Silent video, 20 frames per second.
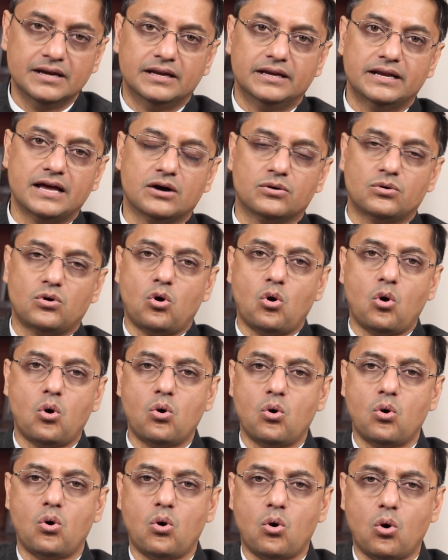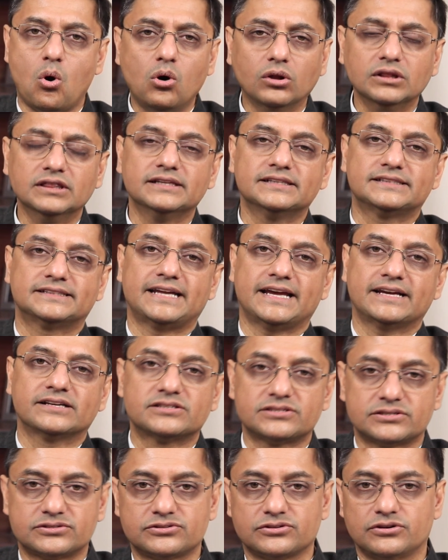Now, all the
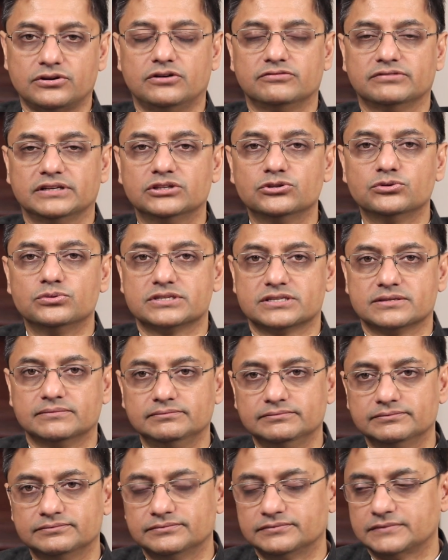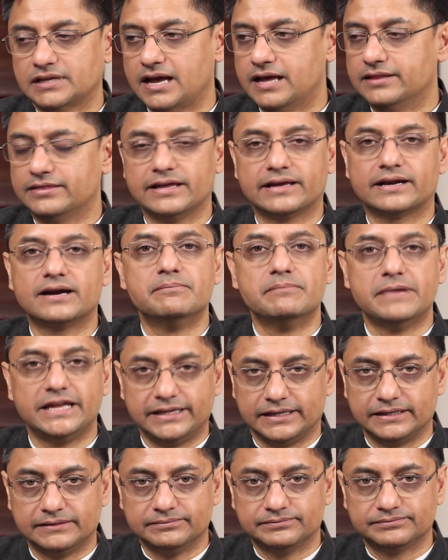texts of Hinduism, and there are
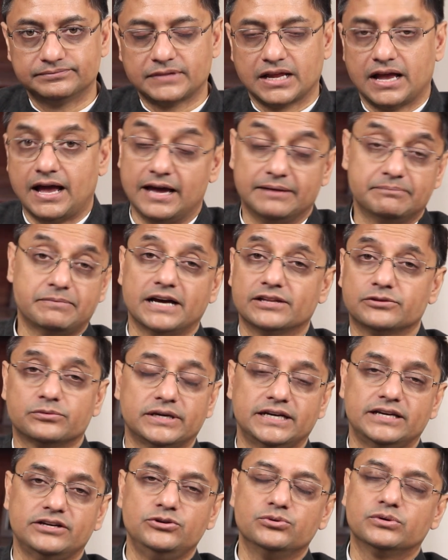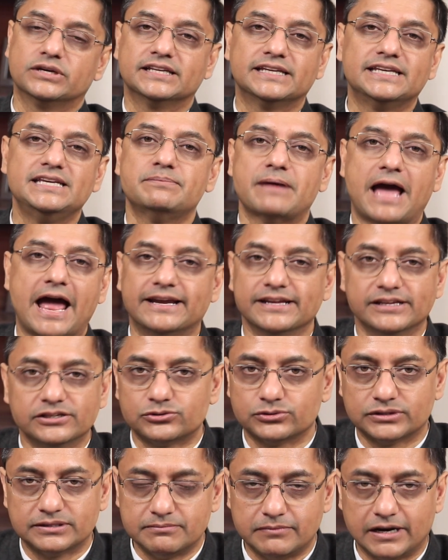many, and by the way, you can keep adding
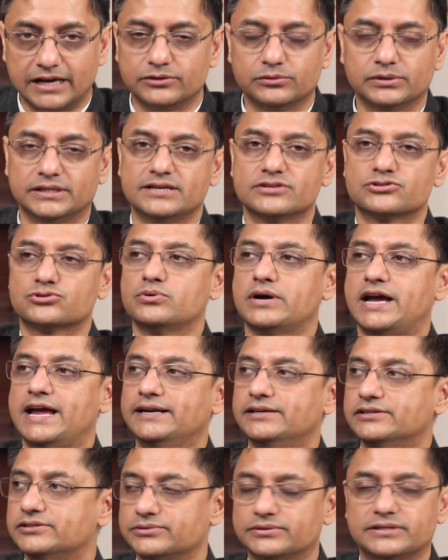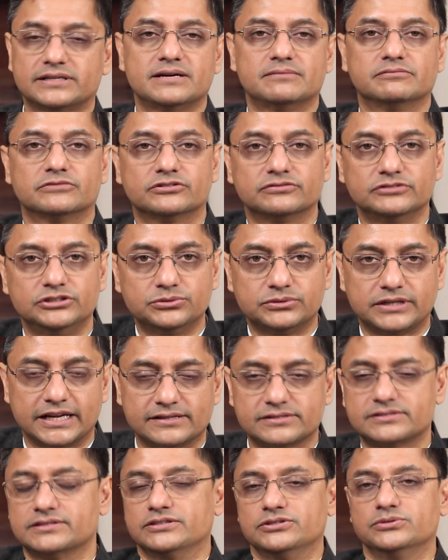to them, by the way, there's no end to the number of new
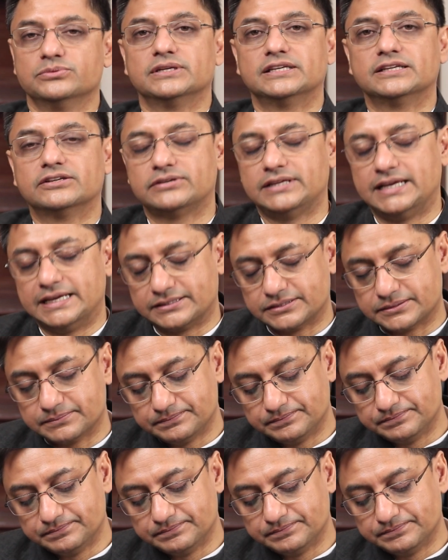texts that you can create.